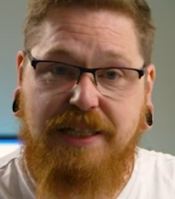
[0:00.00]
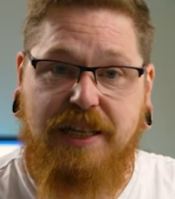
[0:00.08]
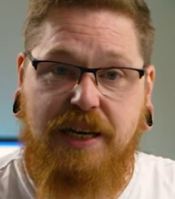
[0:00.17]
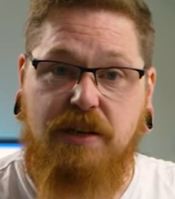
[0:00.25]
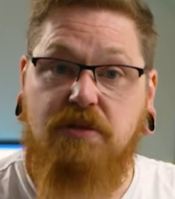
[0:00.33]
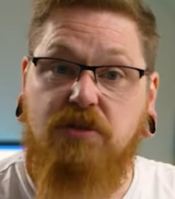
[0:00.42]

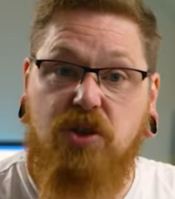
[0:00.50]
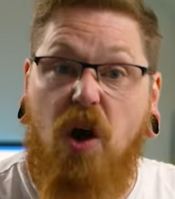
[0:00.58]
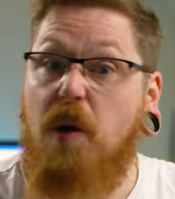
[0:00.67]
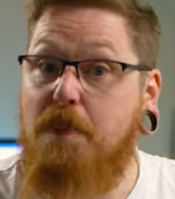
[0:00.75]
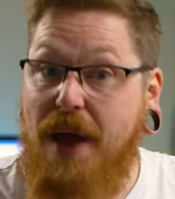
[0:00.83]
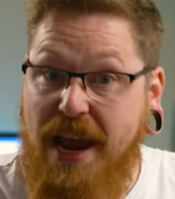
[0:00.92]
thin sort
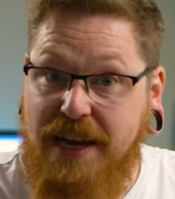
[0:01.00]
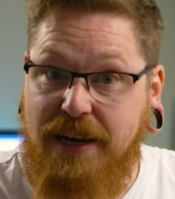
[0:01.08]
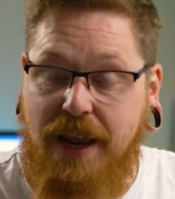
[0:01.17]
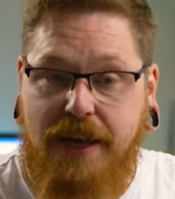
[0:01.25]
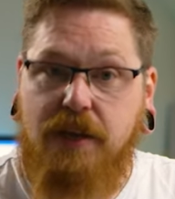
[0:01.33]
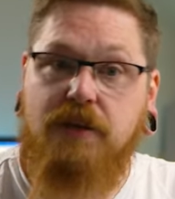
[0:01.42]
of
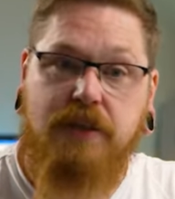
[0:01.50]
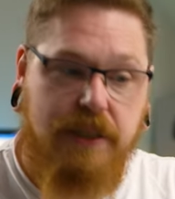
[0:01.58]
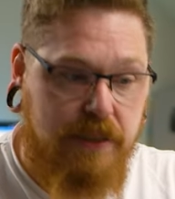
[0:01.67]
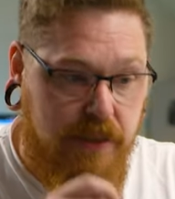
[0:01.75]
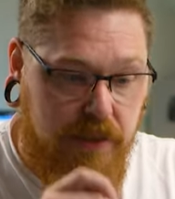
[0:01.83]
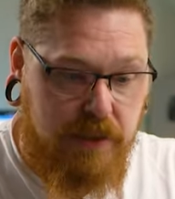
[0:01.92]
paint-like
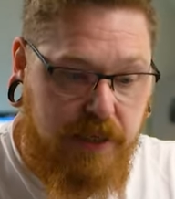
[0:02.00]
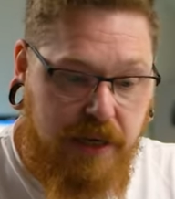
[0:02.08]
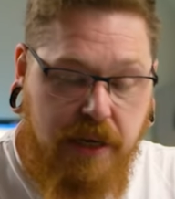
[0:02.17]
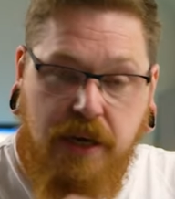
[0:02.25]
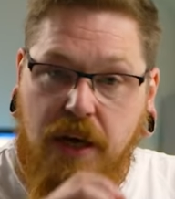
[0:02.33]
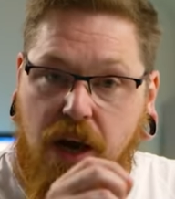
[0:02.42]
consistency
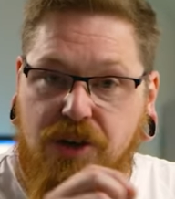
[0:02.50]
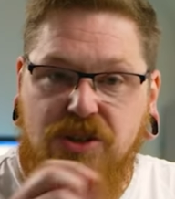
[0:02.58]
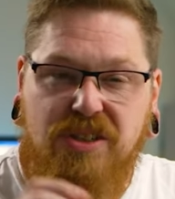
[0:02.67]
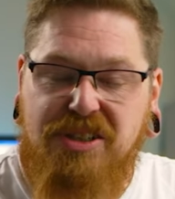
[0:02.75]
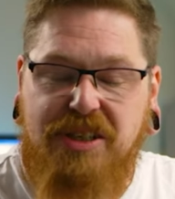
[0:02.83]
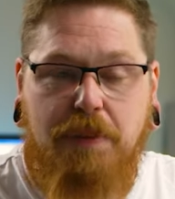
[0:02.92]
and
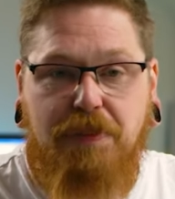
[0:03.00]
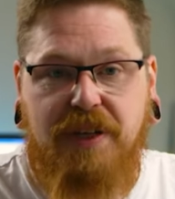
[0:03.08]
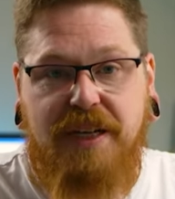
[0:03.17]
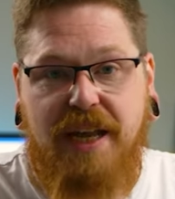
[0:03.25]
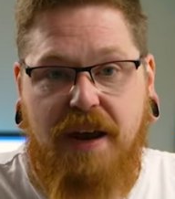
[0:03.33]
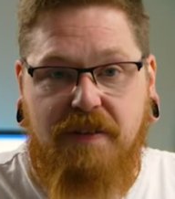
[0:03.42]
just stipple it
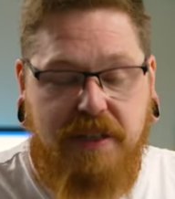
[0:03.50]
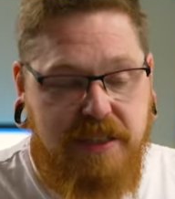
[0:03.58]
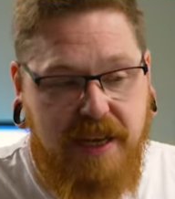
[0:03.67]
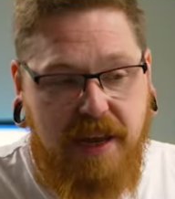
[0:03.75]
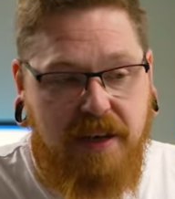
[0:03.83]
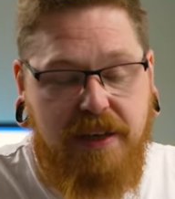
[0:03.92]
in areas to
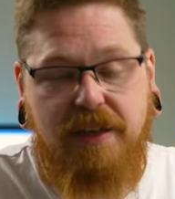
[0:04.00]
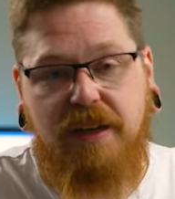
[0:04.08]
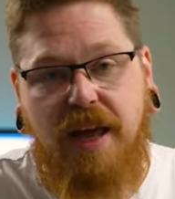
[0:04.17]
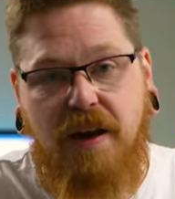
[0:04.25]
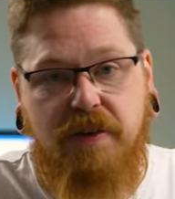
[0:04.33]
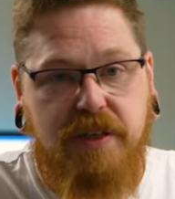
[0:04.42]
get little
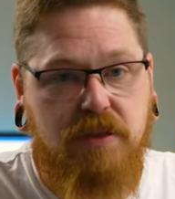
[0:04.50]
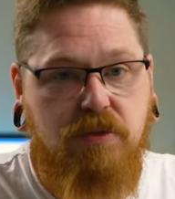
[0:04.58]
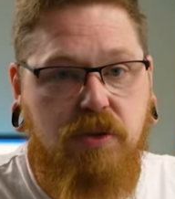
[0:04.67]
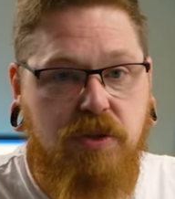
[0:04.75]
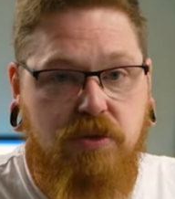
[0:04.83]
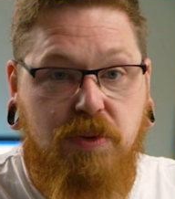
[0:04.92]
areas of
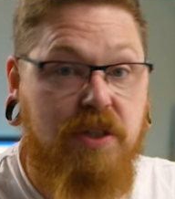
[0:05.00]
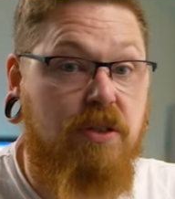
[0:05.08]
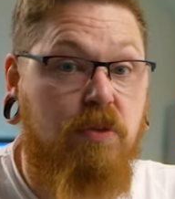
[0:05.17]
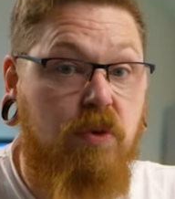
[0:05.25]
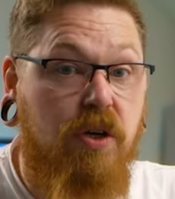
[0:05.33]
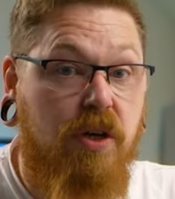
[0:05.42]
rust, which
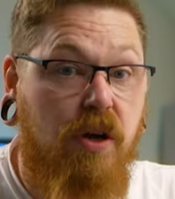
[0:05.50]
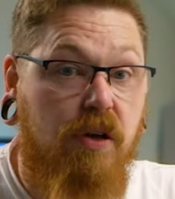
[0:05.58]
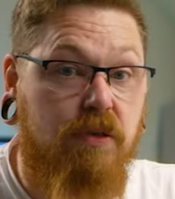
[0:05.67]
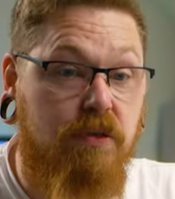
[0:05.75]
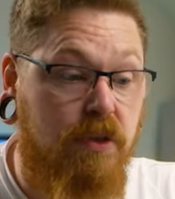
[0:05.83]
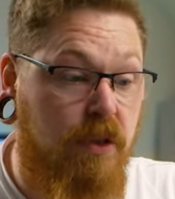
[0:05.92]
will work
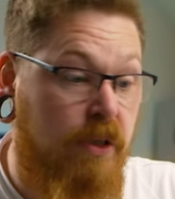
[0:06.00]
on